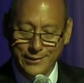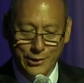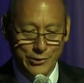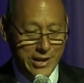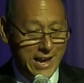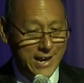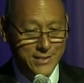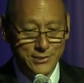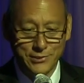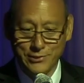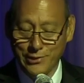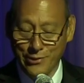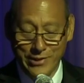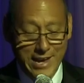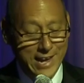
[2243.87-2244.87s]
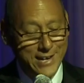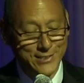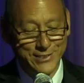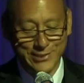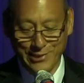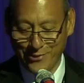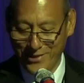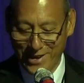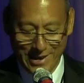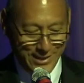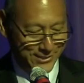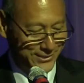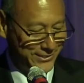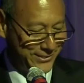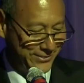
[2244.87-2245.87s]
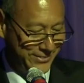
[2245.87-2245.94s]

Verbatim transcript: don't ask, don't ask, don't ask.